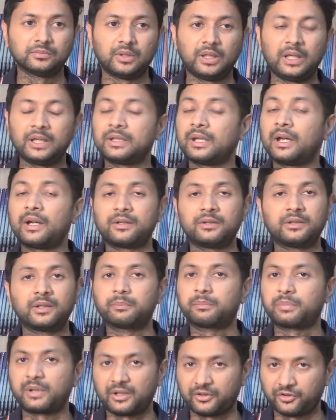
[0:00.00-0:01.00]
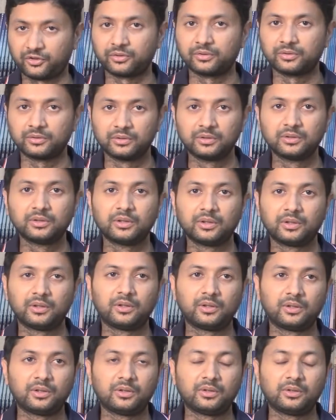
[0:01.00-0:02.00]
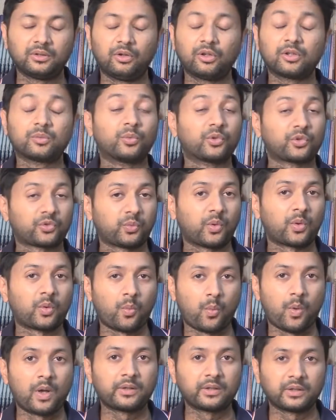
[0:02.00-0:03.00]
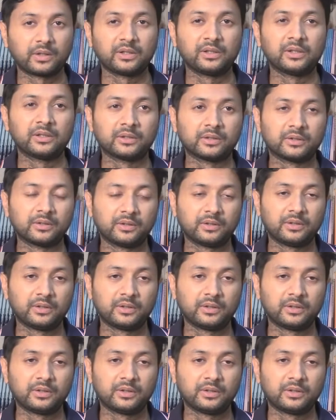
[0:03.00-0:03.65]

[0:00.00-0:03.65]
I had depression. Almost for 1 year,